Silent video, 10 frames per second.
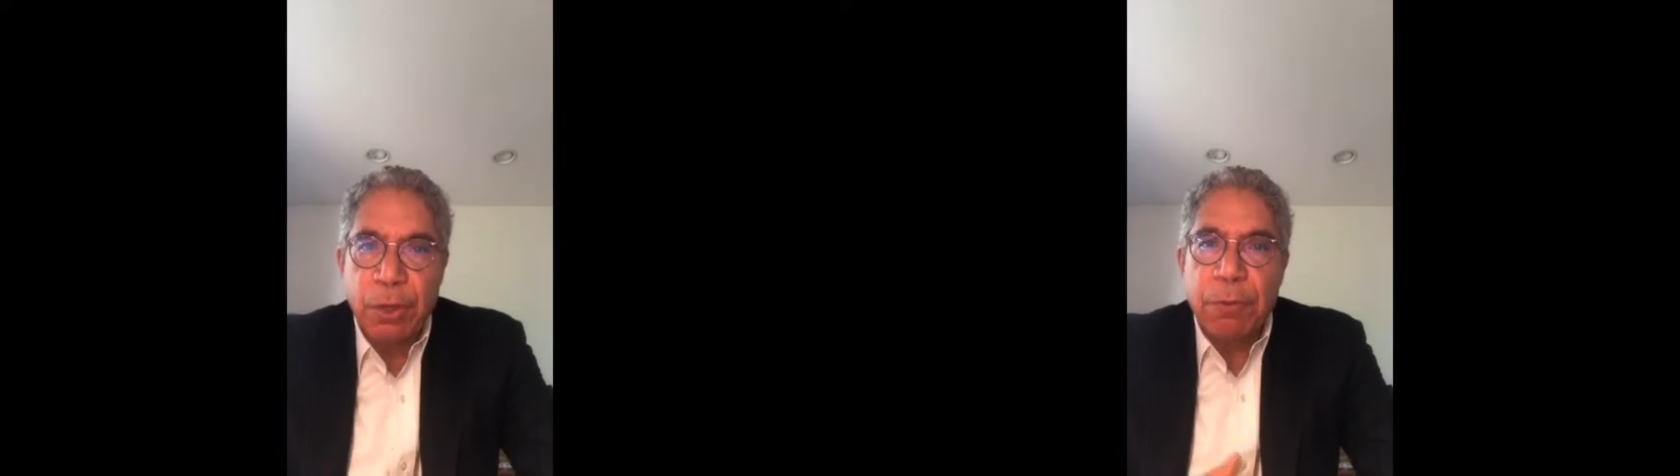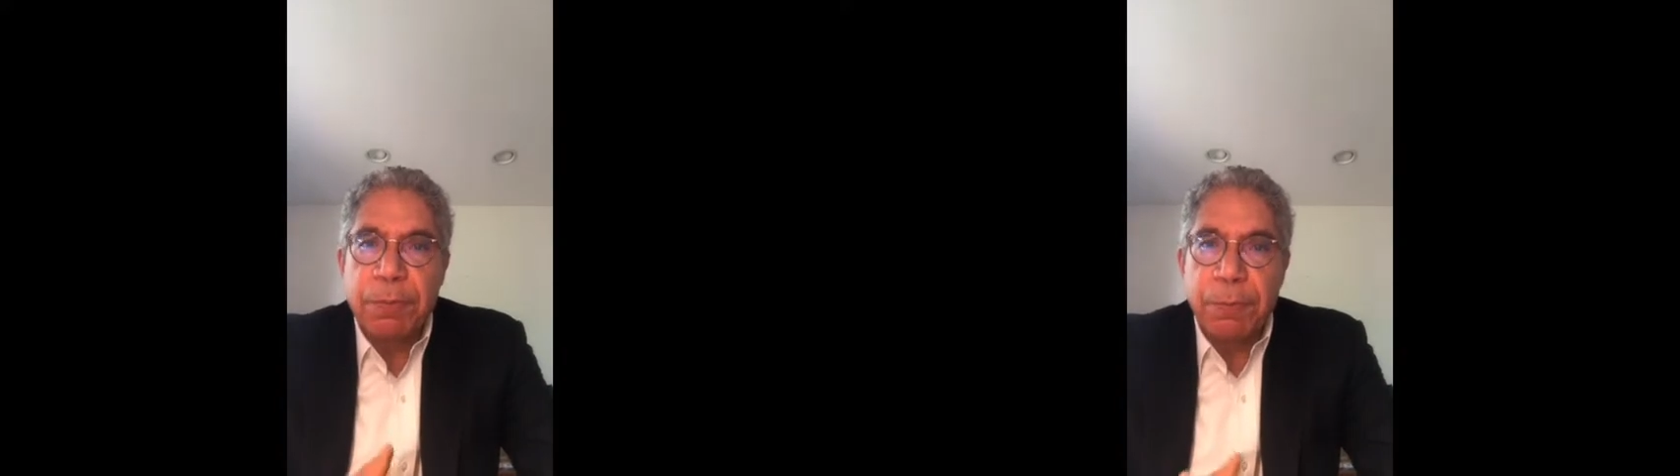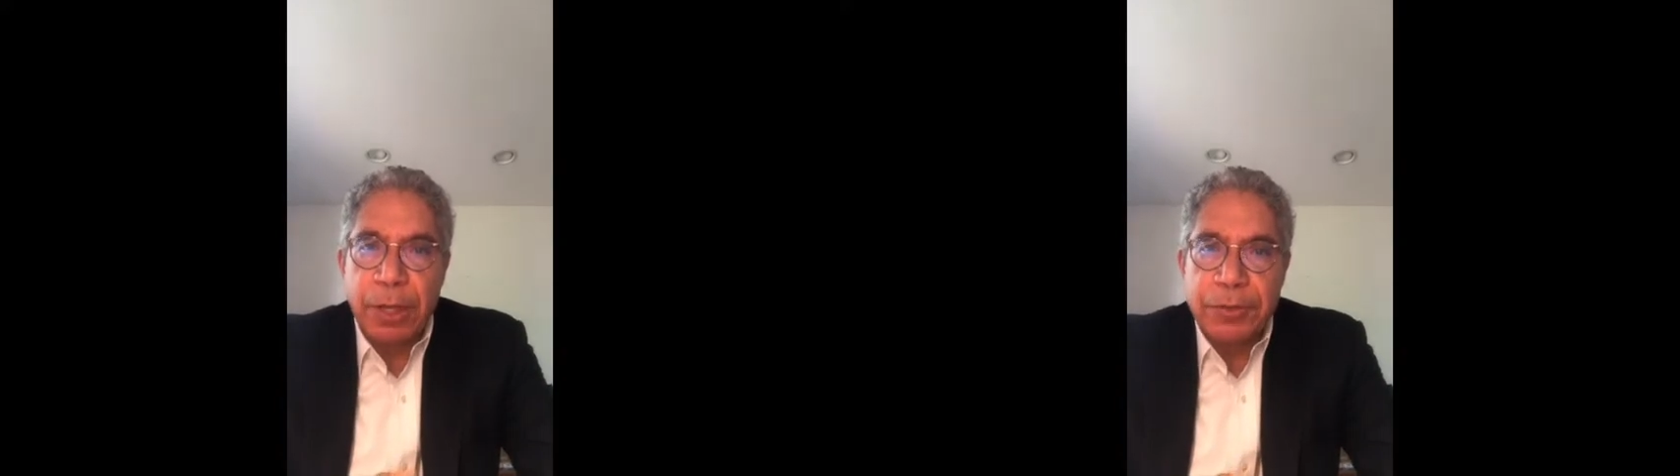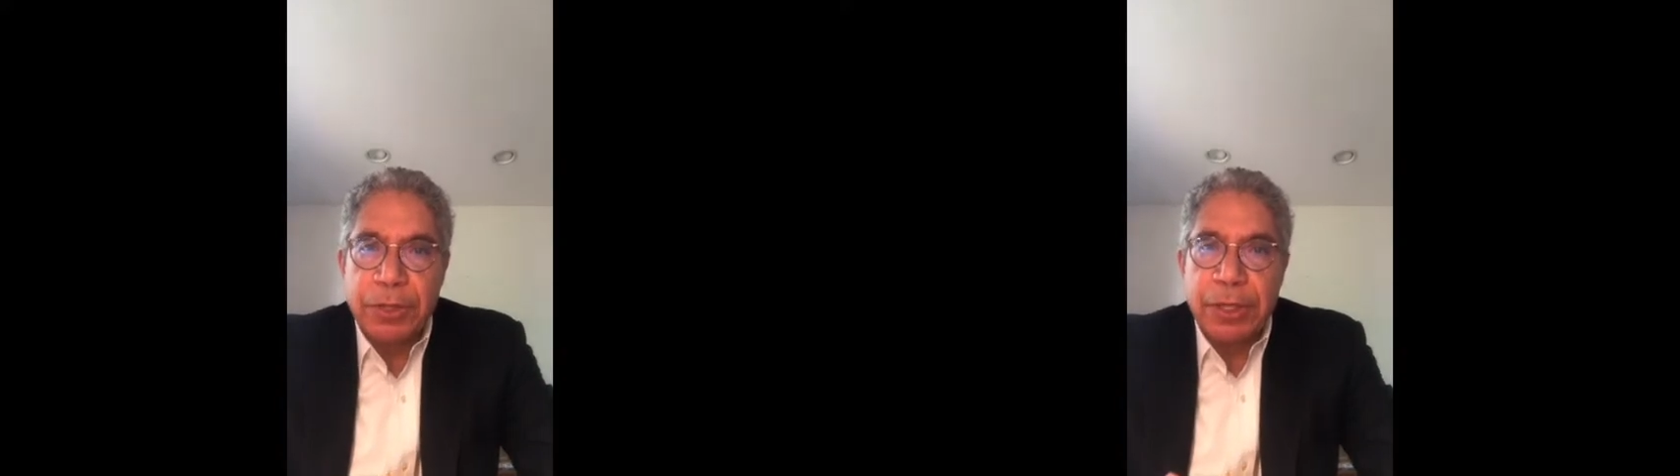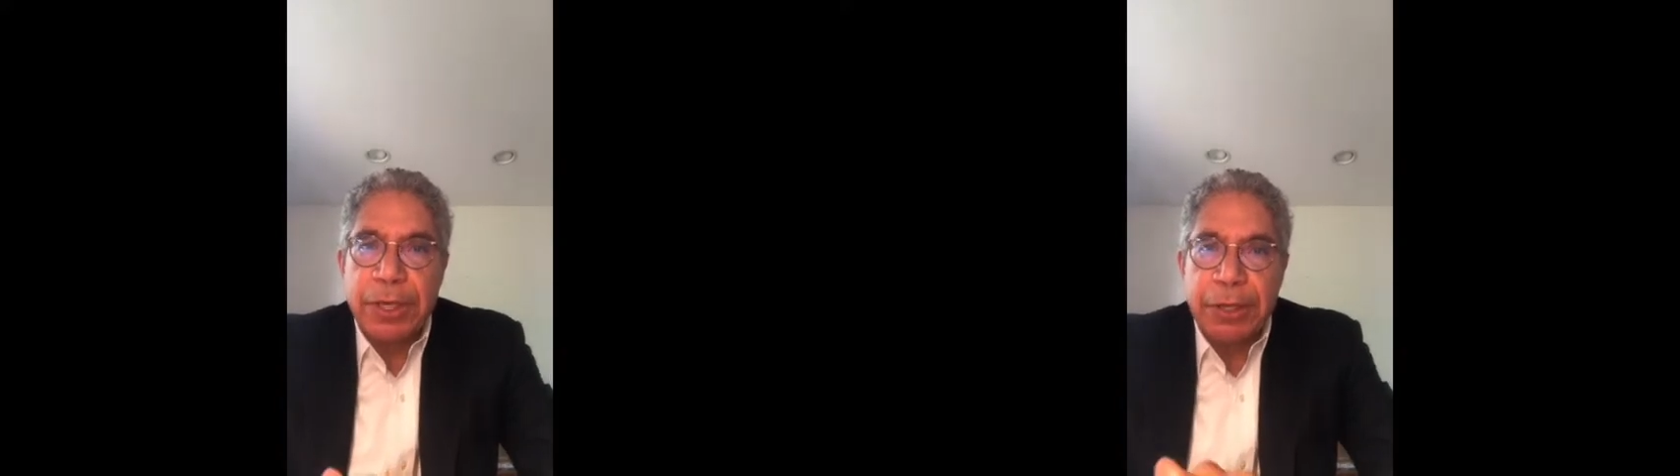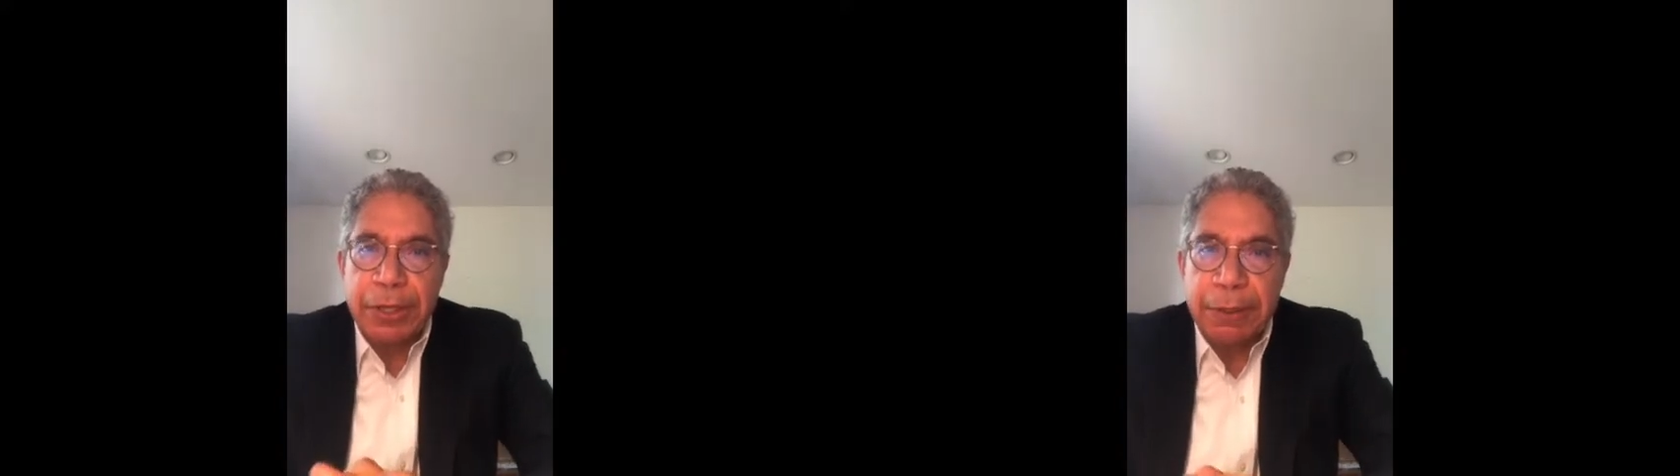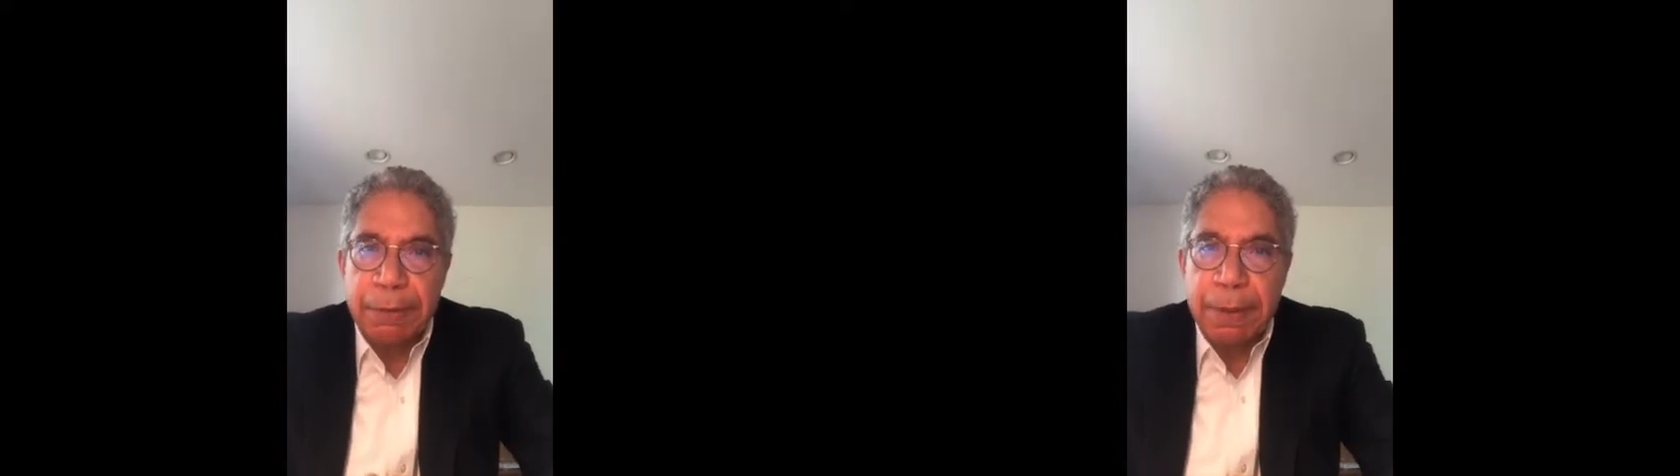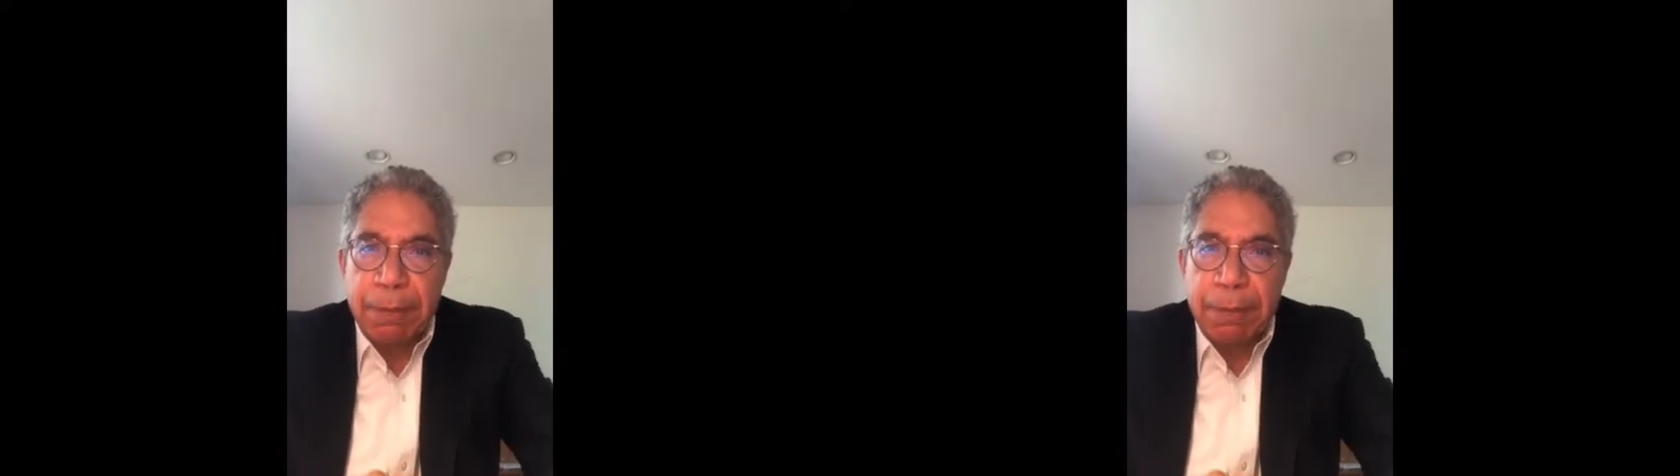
with Boston area